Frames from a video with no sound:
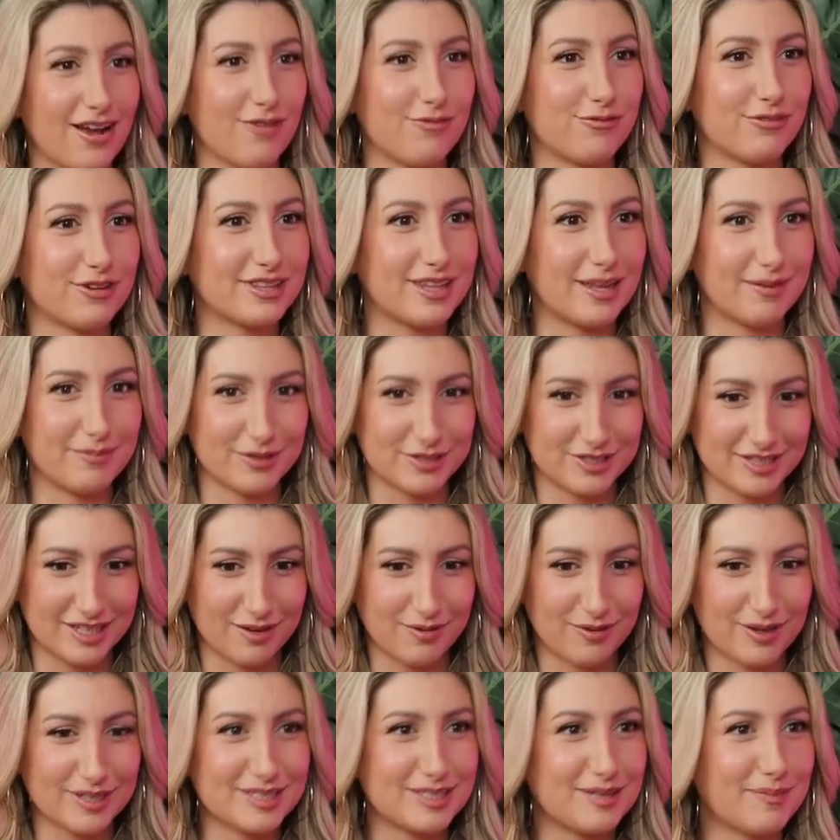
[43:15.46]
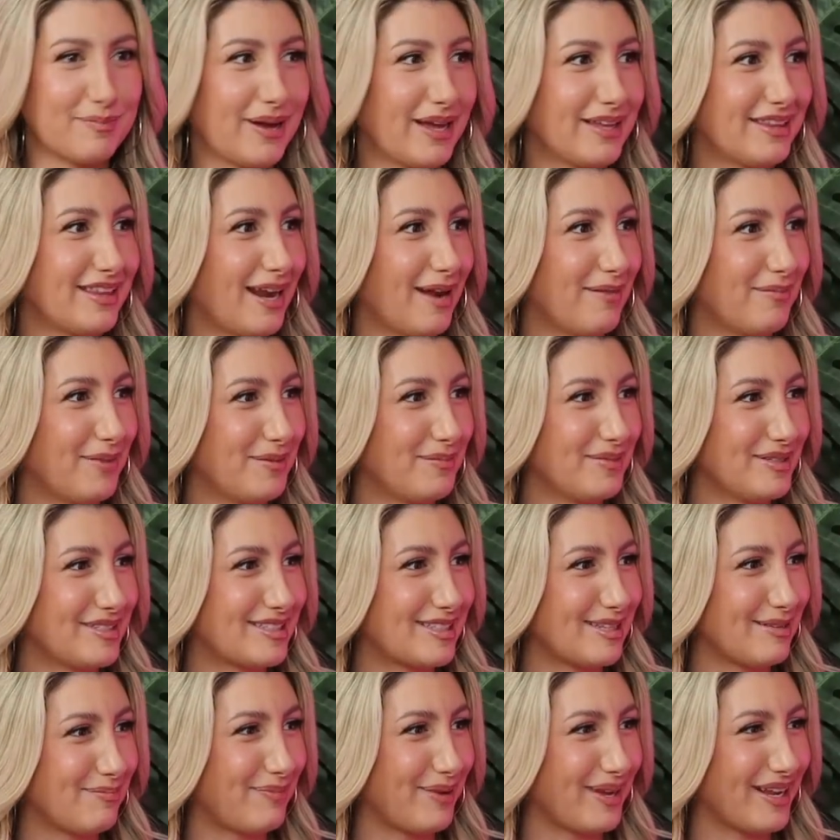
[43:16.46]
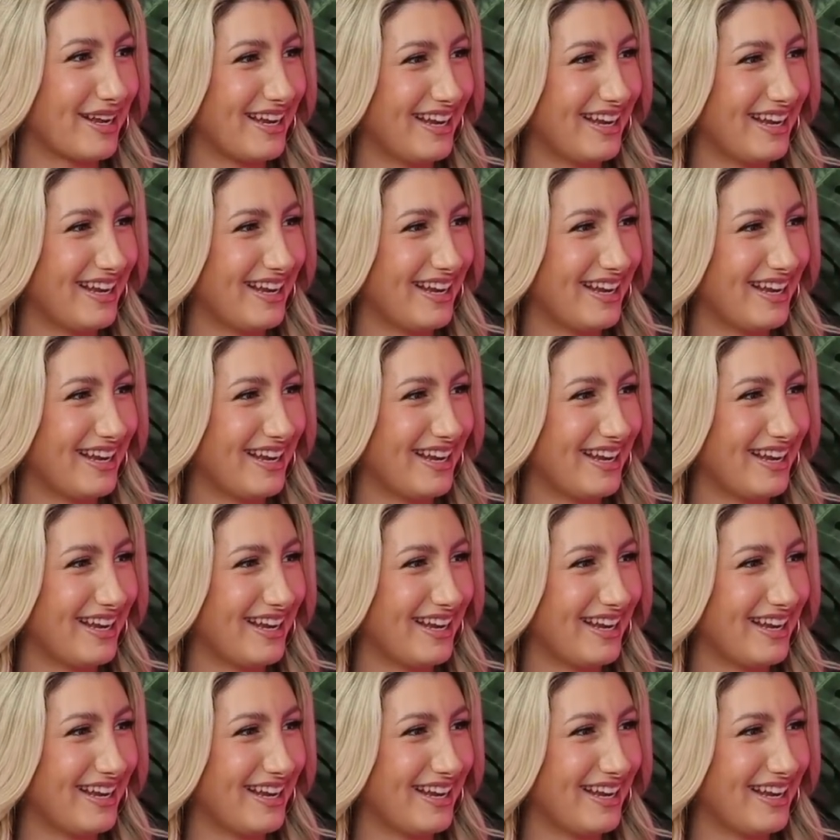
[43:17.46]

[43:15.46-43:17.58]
off with them. You're saying, where's the bed that I'm going to be sleeping in?